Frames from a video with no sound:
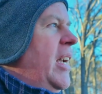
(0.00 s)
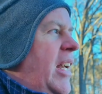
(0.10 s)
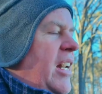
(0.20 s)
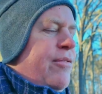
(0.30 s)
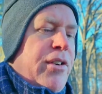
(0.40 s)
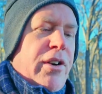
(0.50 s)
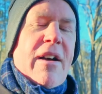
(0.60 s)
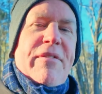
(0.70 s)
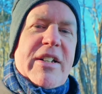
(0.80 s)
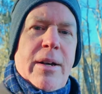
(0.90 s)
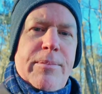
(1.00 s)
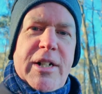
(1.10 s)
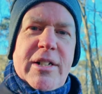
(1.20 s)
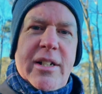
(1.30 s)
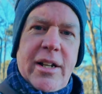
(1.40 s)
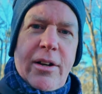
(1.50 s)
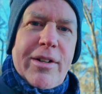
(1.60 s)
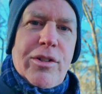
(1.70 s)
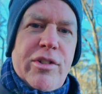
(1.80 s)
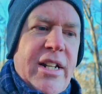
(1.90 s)
Any photographic subjects you're
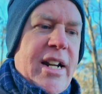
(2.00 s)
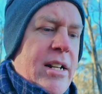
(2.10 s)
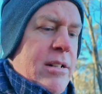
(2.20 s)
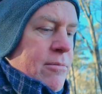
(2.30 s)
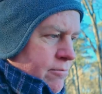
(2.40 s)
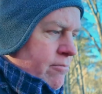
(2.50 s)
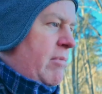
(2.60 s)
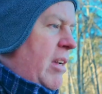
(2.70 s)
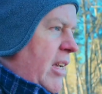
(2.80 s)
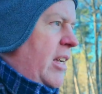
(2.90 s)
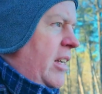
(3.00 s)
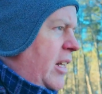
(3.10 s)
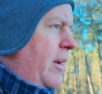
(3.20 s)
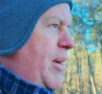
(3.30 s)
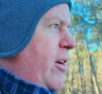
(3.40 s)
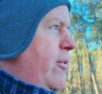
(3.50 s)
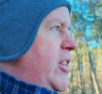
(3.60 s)
interested in, let me know